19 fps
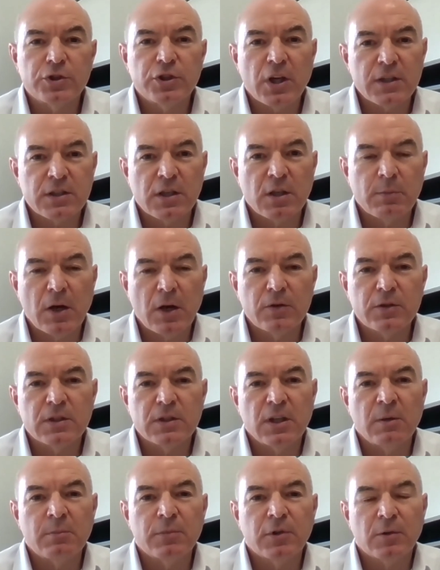just about
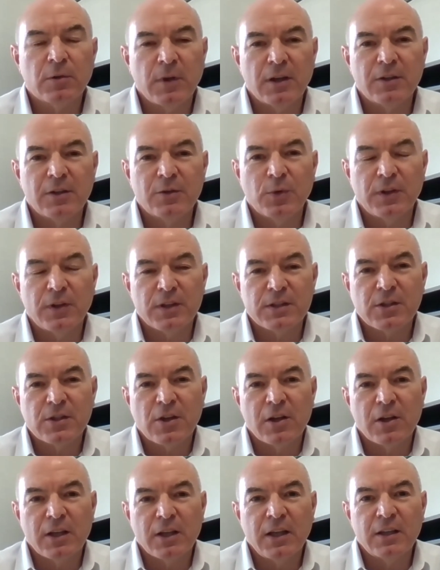to implement when this
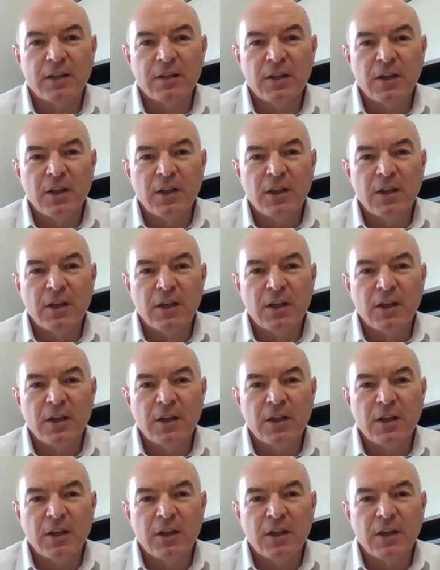all hit